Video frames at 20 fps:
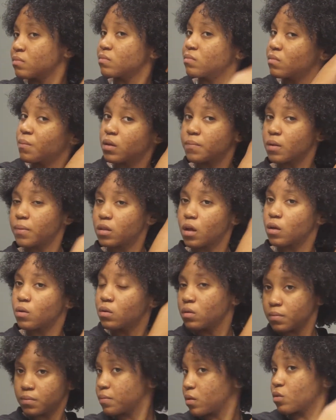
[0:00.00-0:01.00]
So right here,
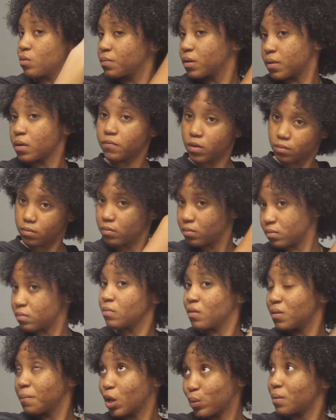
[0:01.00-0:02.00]
I washed it out.
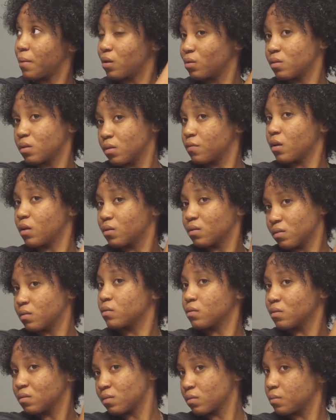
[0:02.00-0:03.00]
I'm just
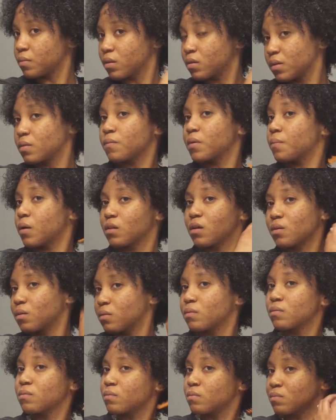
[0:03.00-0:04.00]
detangling it with
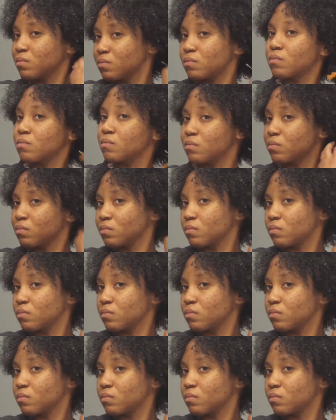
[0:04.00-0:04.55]
this comb.